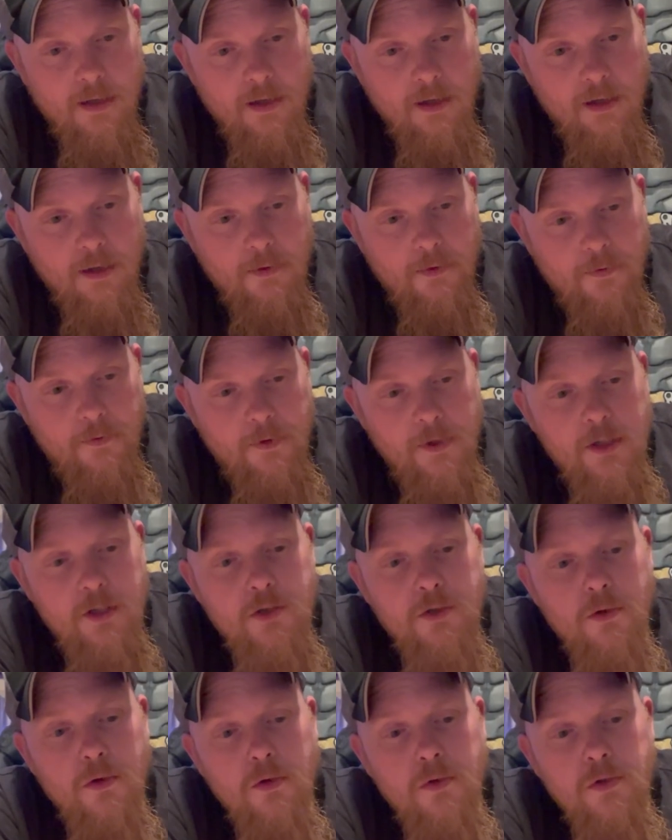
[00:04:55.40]

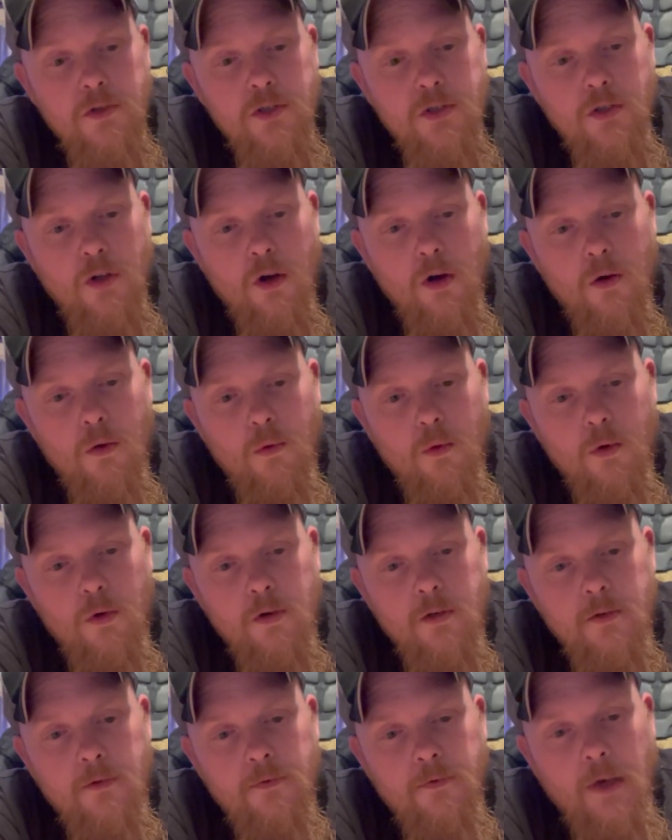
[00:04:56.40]
Official Star
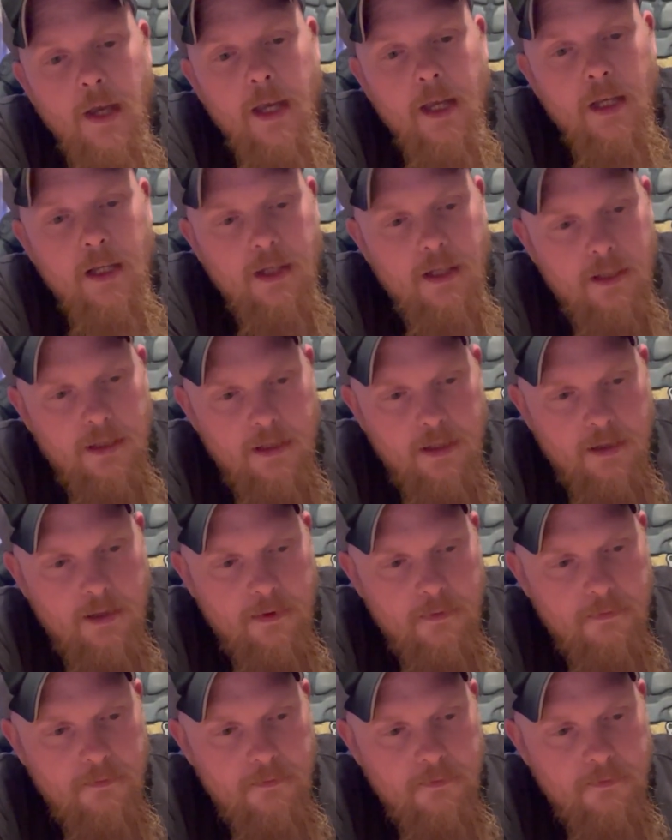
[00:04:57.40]
Wars fan club.